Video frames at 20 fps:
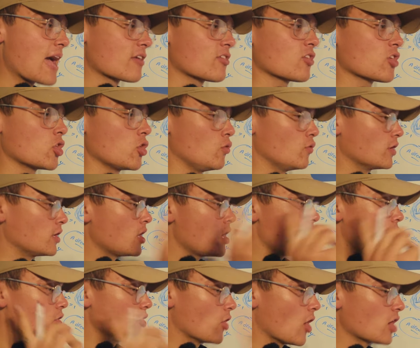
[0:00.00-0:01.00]
executed.
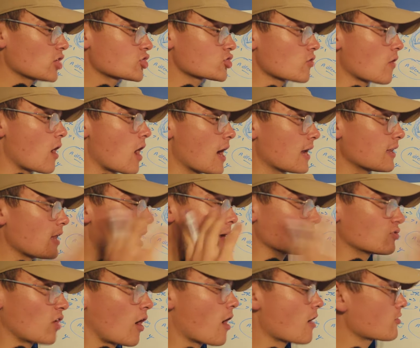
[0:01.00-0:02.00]
Not tried,
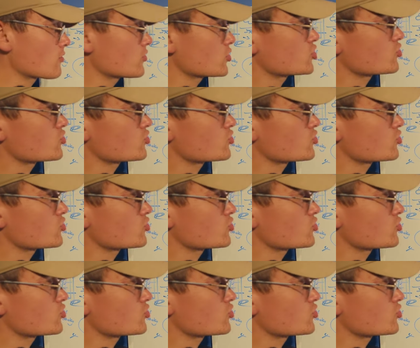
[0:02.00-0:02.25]
I'm tired of the